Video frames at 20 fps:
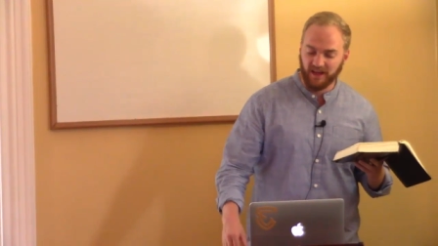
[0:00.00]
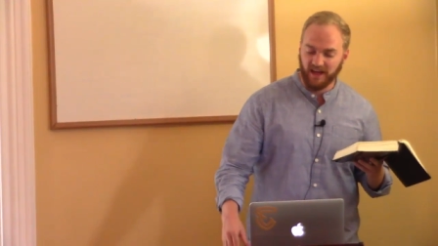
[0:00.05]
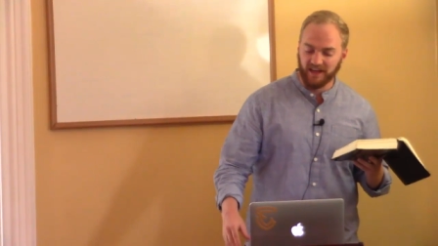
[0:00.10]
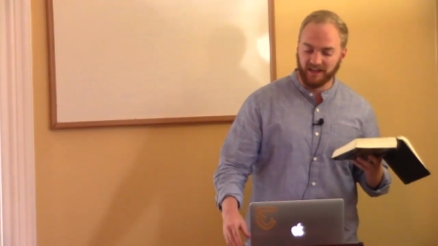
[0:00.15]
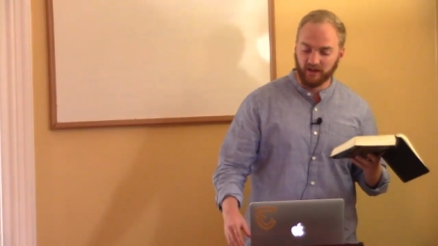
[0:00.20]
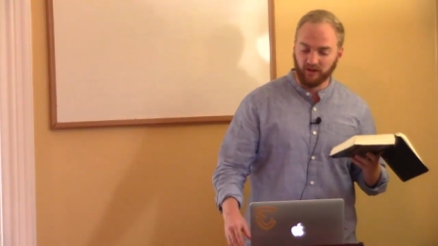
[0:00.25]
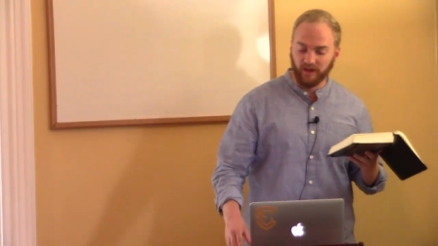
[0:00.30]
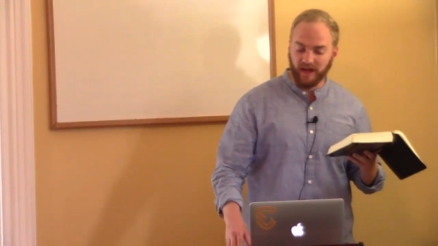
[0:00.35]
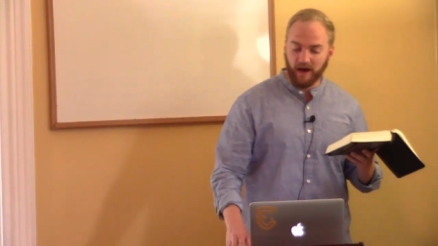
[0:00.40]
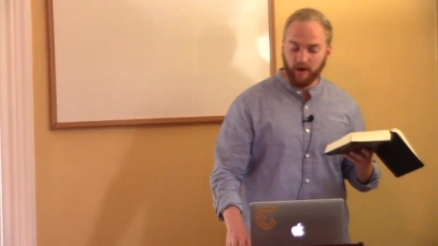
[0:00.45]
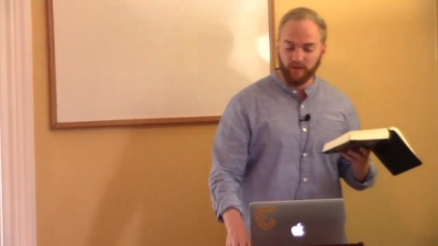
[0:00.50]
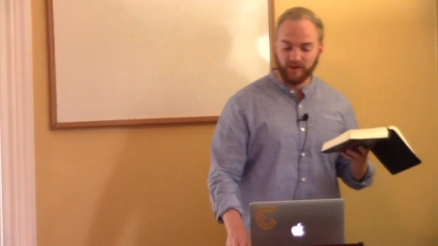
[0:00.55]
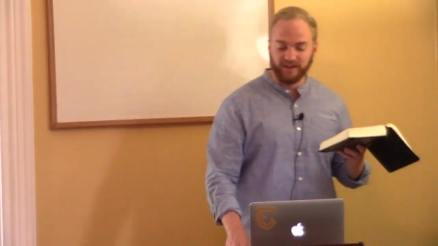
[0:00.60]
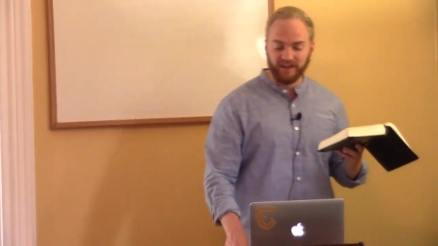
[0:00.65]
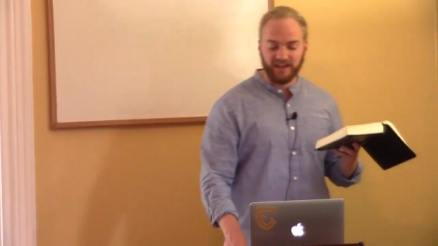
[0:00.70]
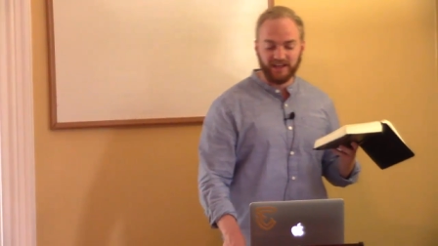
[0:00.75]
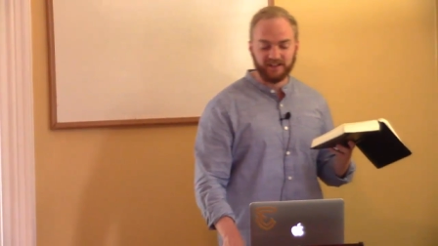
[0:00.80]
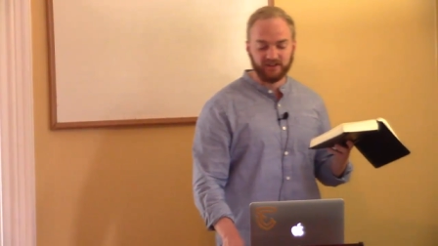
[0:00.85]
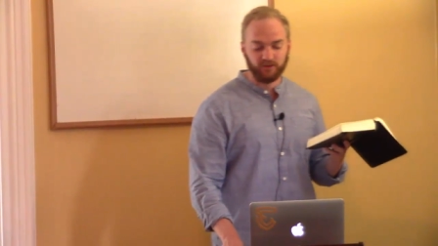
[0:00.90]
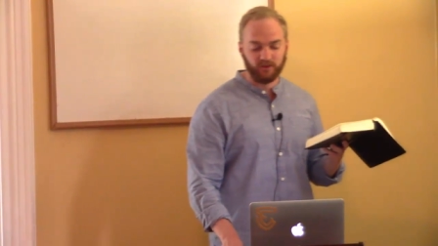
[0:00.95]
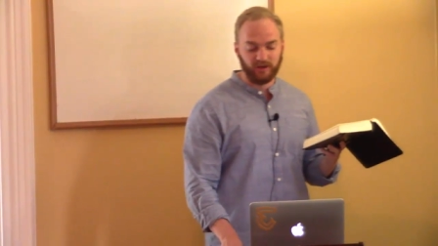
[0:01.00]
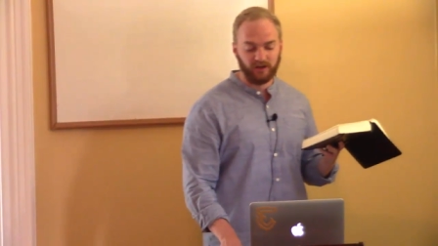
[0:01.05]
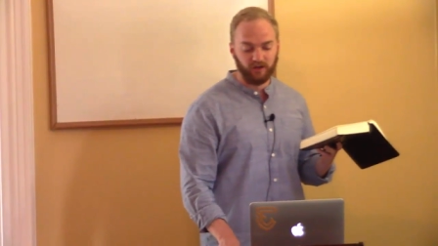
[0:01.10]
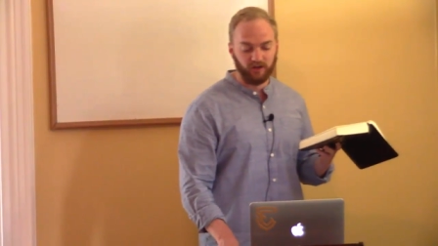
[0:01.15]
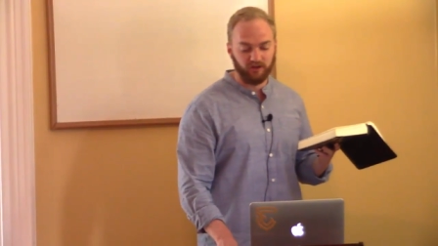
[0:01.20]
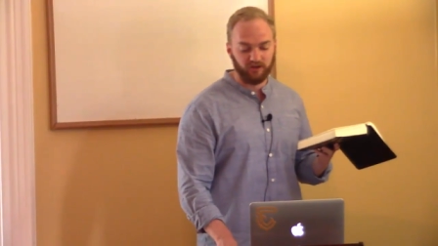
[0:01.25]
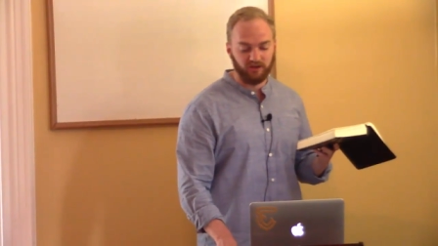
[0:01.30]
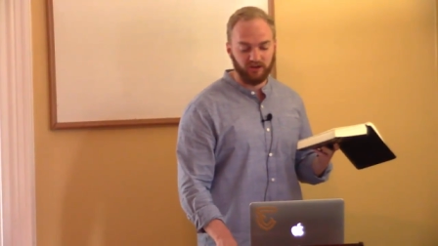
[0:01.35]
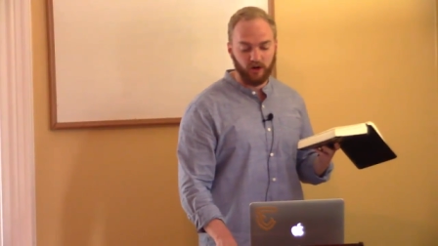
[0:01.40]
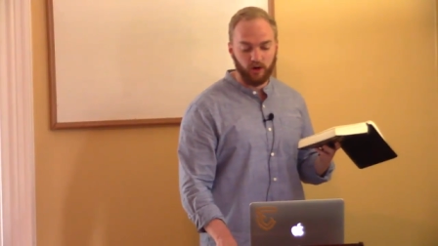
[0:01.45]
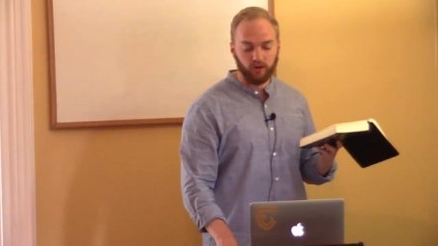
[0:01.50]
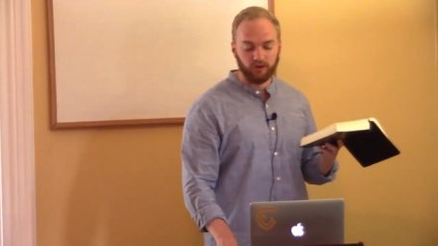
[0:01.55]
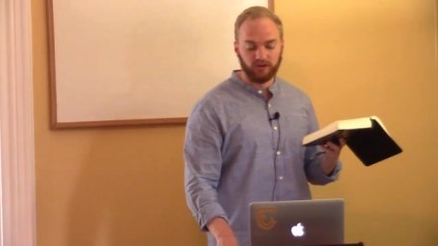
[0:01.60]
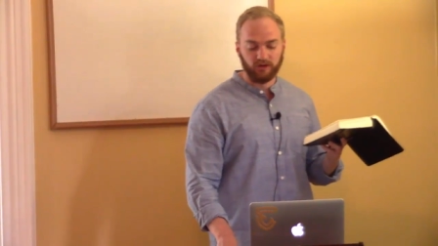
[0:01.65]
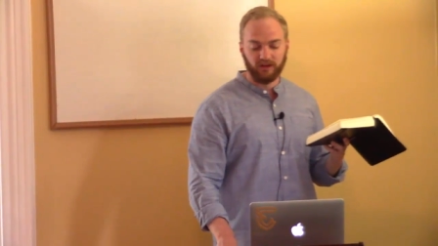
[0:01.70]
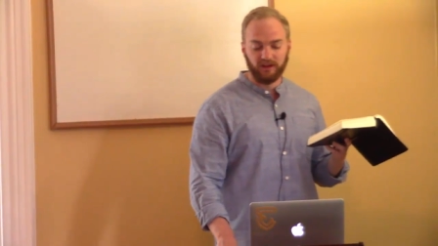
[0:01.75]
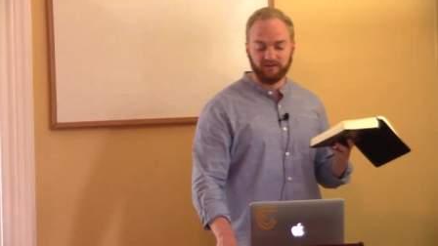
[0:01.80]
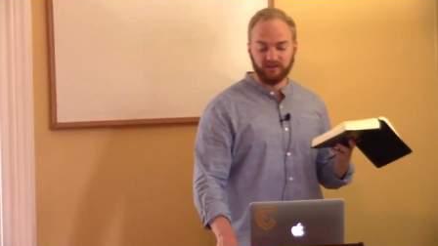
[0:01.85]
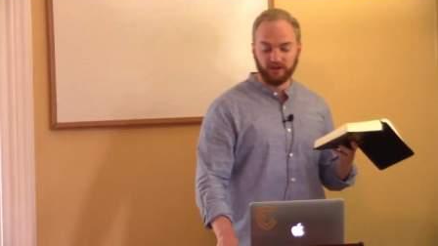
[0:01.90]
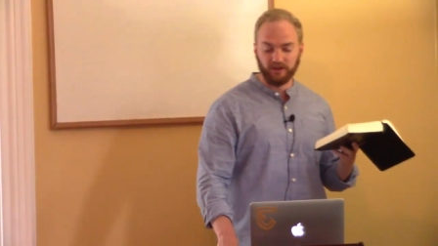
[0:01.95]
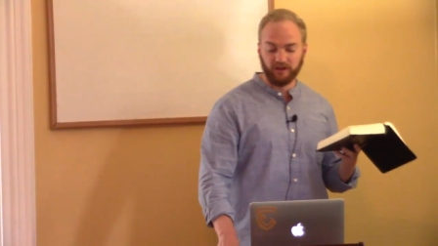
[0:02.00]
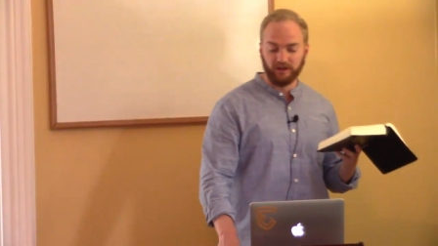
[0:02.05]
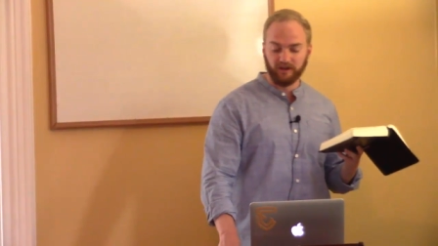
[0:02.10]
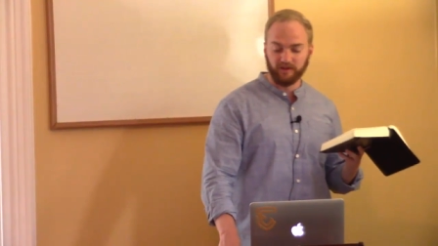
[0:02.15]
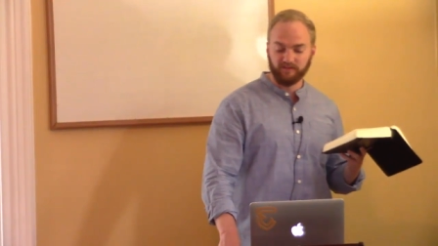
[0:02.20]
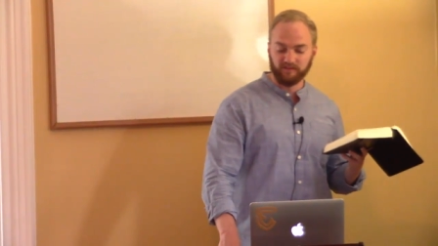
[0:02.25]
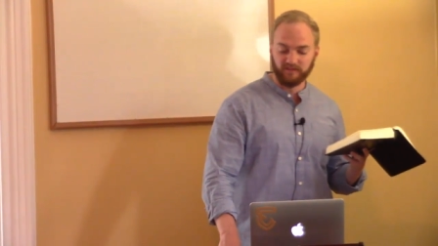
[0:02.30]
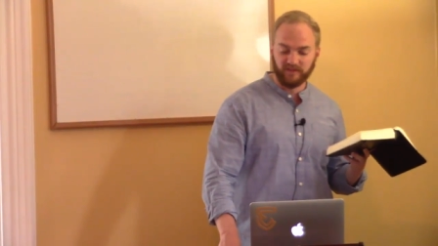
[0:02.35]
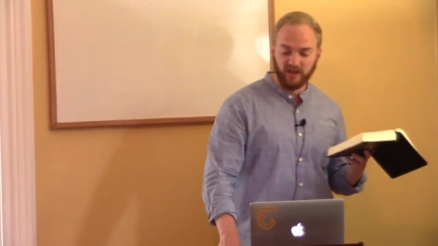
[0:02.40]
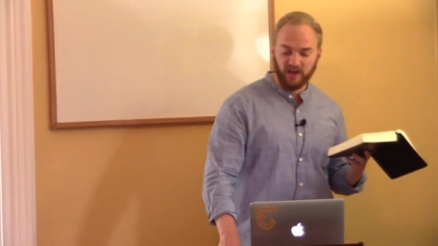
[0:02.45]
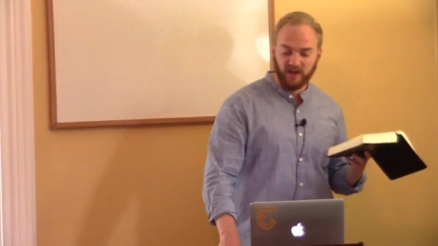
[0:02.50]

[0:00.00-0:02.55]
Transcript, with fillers: and allowing Israel no deliverer.